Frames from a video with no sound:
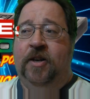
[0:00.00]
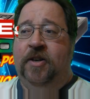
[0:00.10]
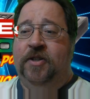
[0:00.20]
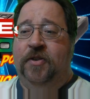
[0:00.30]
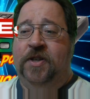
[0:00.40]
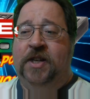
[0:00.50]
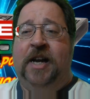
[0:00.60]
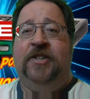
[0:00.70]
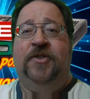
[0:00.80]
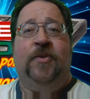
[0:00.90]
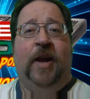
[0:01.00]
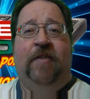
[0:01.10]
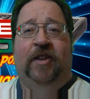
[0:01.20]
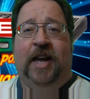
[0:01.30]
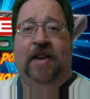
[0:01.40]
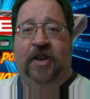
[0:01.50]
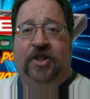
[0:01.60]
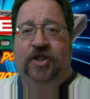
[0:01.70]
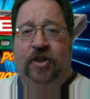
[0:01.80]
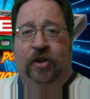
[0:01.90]
So this console is going to have a lot of
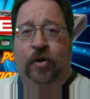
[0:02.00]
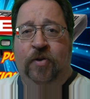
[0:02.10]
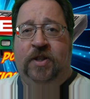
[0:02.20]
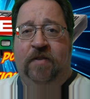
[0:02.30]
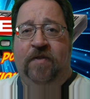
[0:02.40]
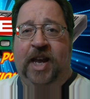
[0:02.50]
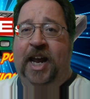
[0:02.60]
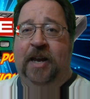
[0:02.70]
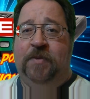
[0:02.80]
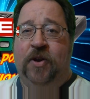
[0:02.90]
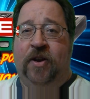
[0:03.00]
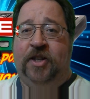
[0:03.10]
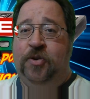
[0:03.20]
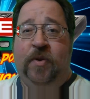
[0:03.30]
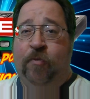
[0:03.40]
exclusive games on it that you